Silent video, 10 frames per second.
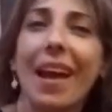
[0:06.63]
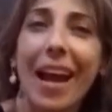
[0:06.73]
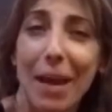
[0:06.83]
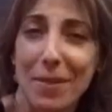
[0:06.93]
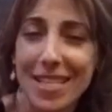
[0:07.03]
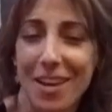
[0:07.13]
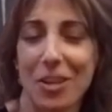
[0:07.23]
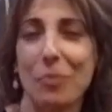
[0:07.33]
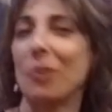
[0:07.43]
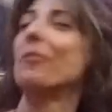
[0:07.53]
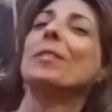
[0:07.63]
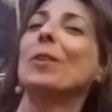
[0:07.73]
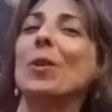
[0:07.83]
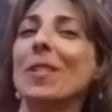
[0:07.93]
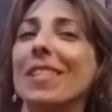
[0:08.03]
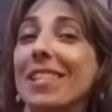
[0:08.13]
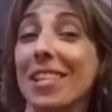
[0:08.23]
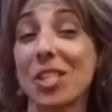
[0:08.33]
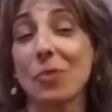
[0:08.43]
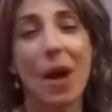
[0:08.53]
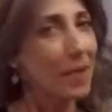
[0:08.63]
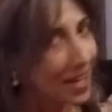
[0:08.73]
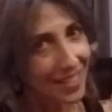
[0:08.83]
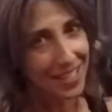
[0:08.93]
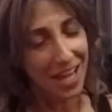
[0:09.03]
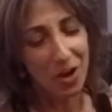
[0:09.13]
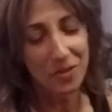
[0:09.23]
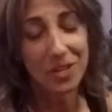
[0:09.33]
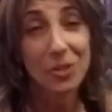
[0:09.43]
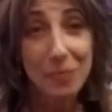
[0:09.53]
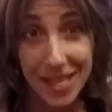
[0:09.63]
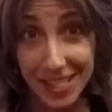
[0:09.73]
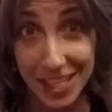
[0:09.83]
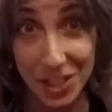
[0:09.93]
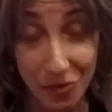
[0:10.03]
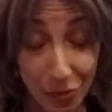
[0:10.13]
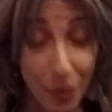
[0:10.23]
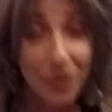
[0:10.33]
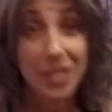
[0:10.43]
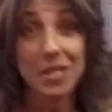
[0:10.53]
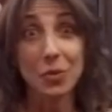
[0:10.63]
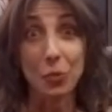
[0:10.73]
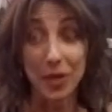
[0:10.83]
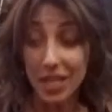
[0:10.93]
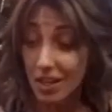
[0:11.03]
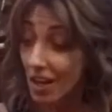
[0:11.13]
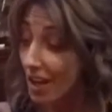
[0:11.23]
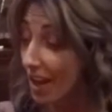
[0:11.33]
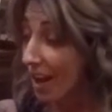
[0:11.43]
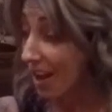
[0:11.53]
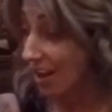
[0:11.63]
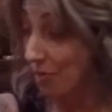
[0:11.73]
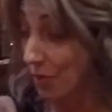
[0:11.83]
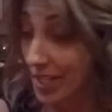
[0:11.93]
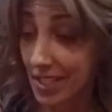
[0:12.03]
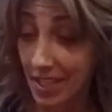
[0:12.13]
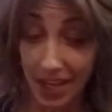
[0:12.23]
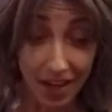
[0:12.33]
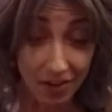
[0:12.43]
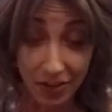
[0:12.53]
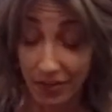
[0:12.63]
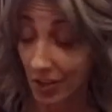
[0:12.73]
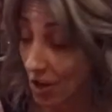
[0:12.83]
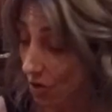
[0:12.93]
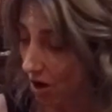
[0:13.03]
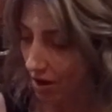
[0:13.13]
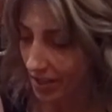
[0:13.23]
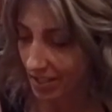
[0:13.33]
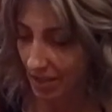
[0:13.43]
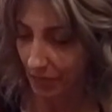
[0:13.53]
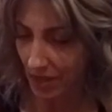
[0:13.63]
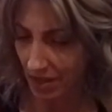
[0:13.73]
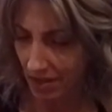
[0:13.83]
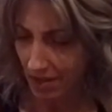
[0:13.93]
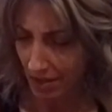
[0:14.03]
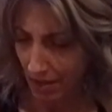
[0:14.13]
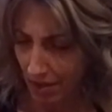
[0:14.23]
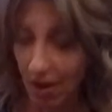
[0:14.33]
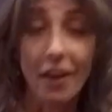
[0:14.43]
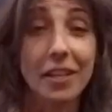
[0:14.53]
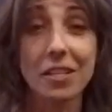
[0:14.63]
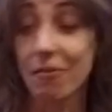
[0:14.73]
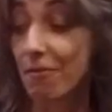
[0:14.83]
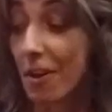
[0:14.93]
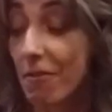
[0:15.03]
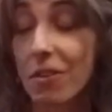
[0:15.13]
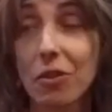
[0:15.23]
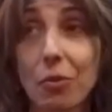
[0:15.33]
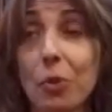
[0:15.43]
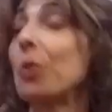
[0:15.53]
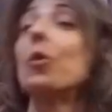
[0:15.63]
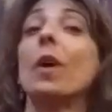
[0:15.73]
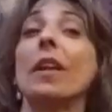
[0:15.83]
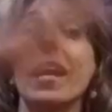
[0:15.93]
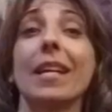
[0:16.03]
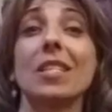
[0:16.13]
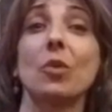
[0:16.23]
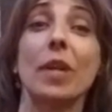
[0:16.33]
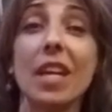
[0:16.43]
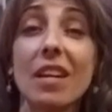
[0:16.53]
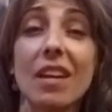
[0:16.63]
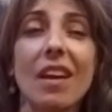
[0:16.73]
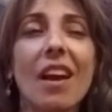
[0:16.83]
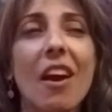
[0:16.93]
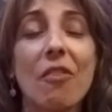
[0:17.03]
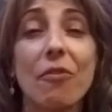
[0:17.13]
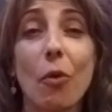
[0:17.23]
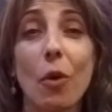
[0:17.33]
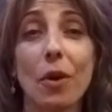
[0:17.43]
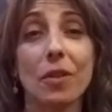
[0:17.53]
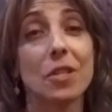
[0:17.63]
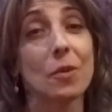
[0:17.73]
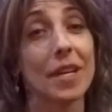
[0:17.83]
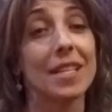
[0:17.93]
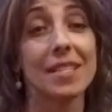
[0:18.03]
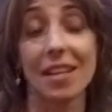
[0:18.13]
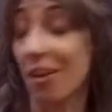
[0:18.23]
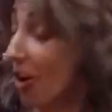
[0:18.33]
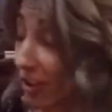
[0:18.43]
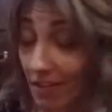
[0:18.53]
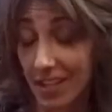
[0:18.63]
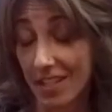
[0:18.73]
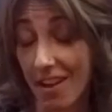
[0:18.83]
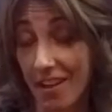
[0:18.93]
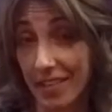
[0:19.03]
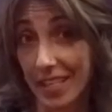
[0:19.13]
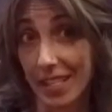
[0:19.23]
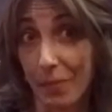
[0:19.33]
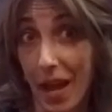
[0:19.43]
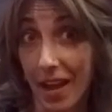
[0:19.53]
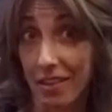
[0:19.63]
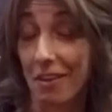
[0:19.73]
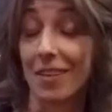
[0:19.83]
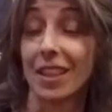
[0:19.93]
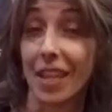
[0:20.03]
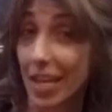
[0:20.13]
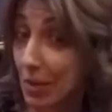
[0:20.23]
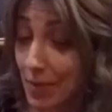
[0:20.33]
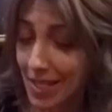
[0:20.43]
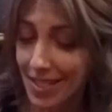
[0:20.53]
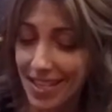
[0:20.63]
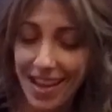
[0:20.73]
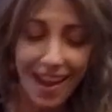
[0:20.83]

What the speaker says: Happy Saturday, beautiful souls. This is Shamama Hunting Owl with a new message for this week. What is today? I don't even know. August something. August 5th through next week for the twins and all of us on this path of enlightenment.